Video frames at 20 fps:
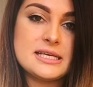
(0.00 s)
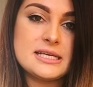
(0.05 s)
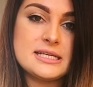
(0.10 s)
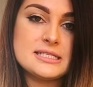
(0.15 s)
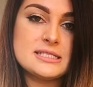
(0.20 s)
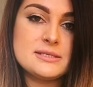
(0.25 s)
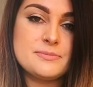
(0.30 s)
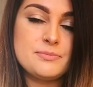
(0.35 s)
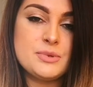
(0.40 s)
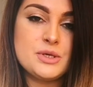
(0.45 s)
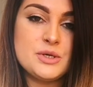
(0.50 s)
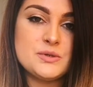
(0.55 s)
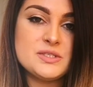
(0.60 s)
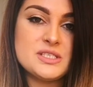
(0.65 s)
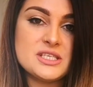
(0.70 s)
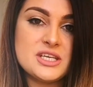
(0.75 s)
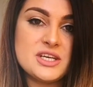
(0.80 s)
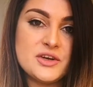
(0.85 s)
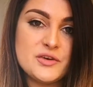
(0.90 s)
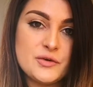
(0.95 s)
it's a
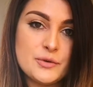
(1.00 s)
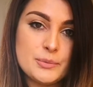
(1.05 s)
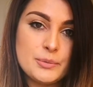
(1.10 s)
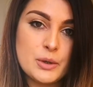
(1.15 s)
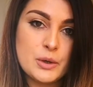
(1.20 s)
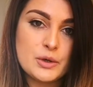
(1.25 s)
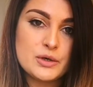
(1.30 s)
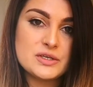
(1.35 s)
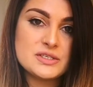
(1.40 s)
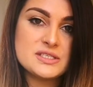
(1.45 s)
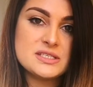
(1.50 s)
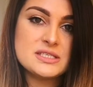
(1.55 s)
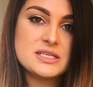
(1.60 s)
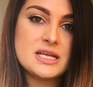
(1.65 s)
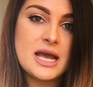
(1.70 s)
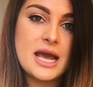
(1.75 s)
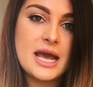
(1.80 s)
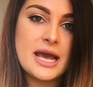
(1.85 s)
beauty guru box